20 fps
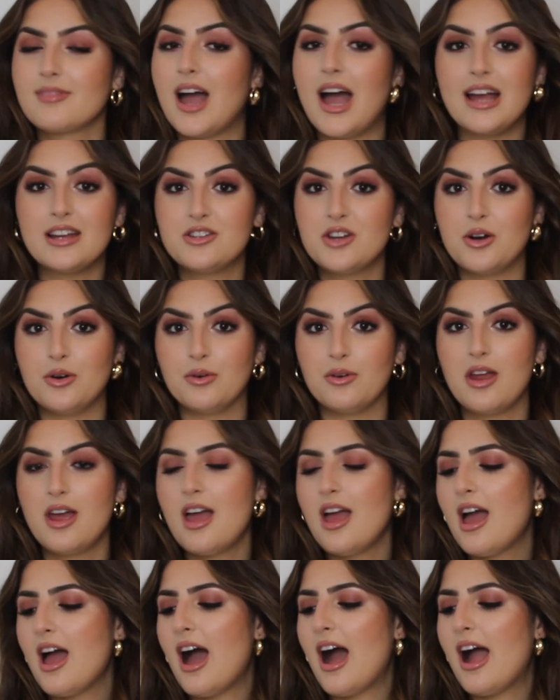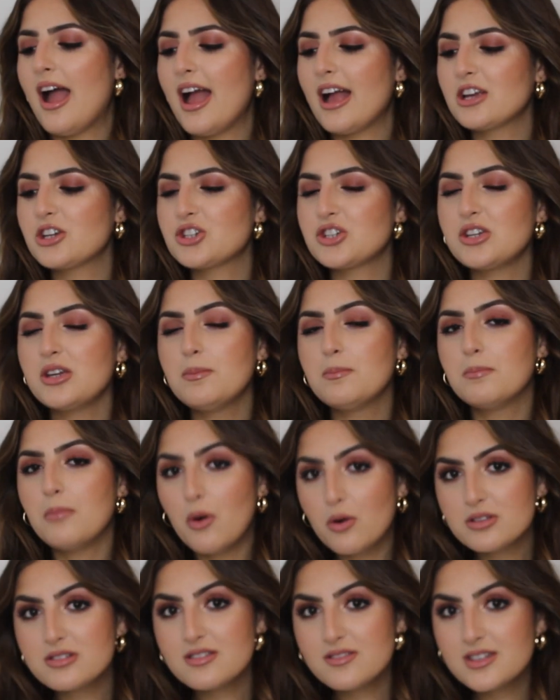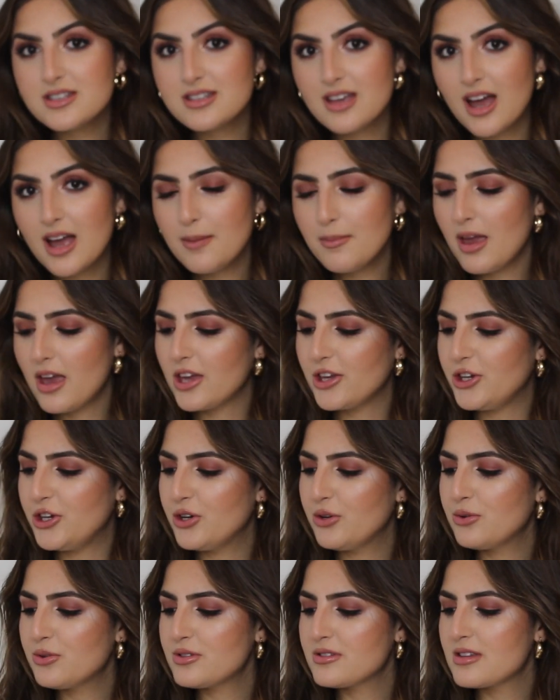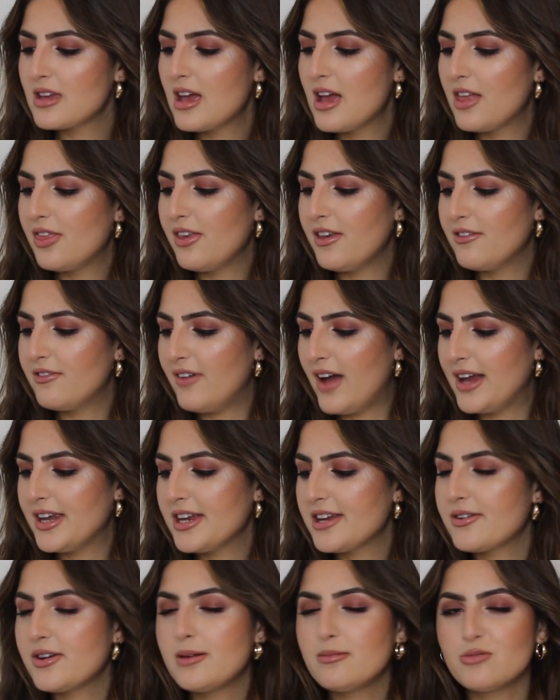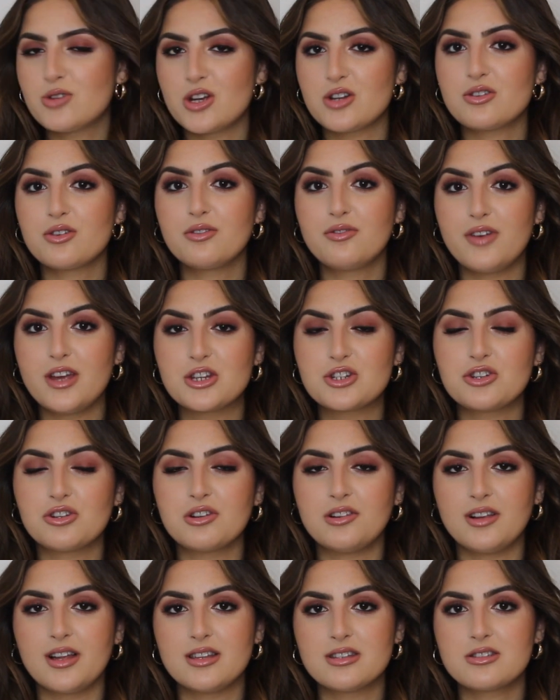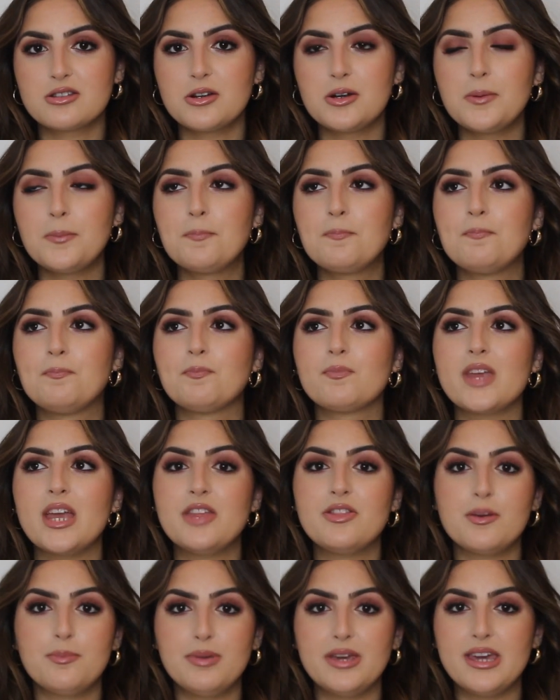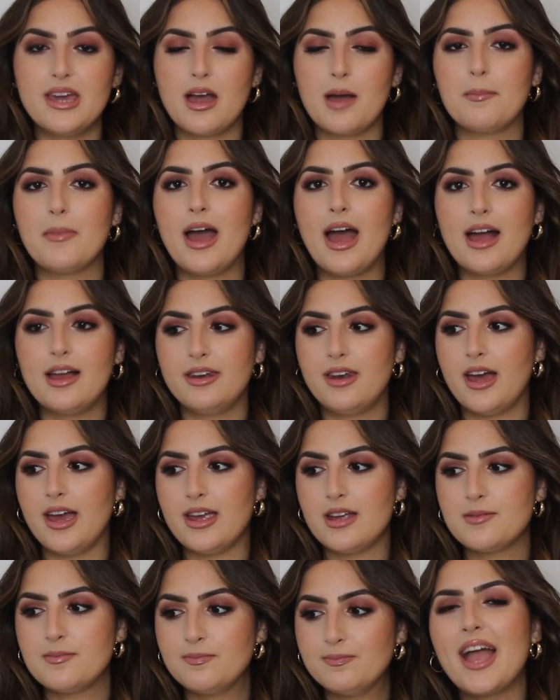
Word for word: I don't. I actually most of the time use the Vanicream Gentle Facial Cleanser in the PM at night.